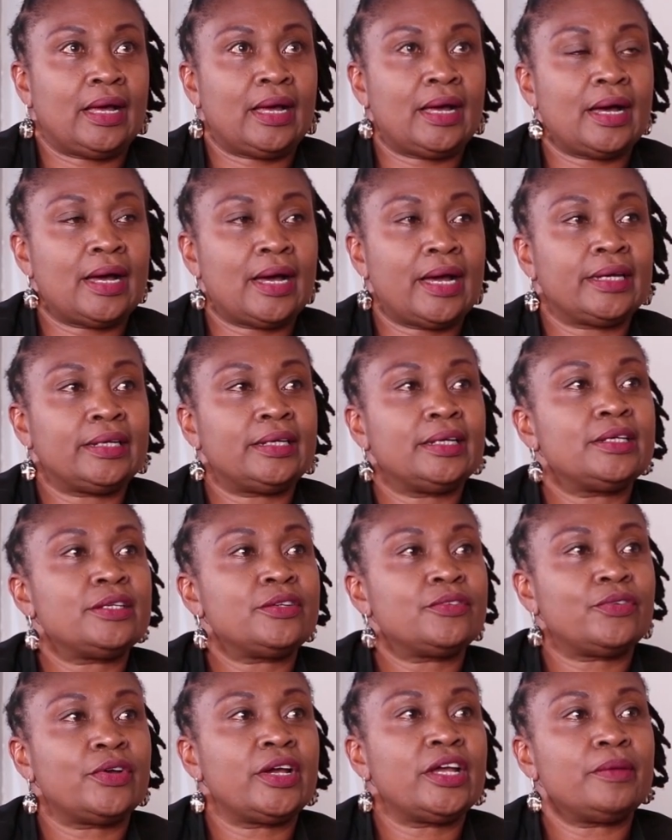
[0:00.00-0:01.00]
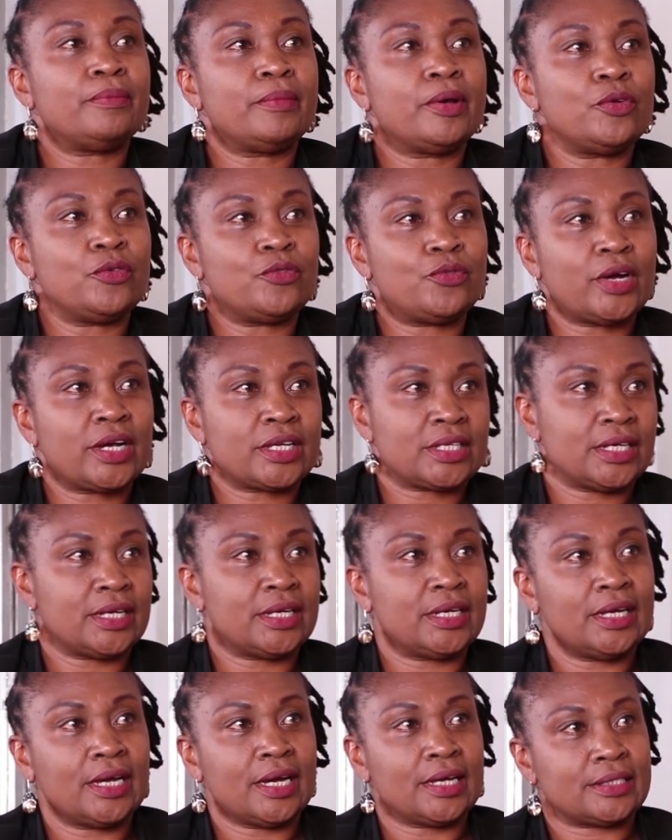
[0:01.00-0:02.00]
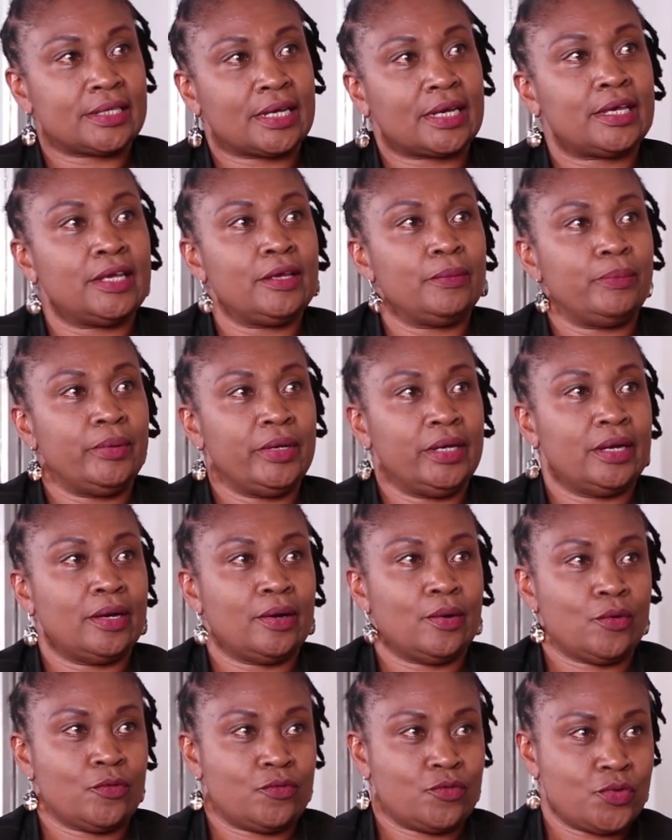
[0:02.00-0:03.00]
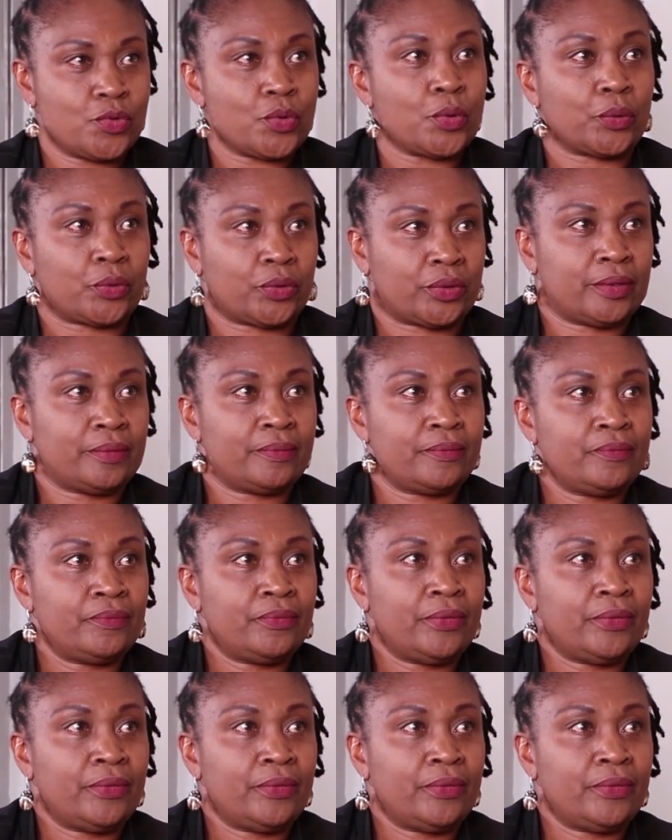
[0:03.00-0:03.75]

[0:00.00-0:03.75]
uh, identified manufacturing as a key pillar of growth.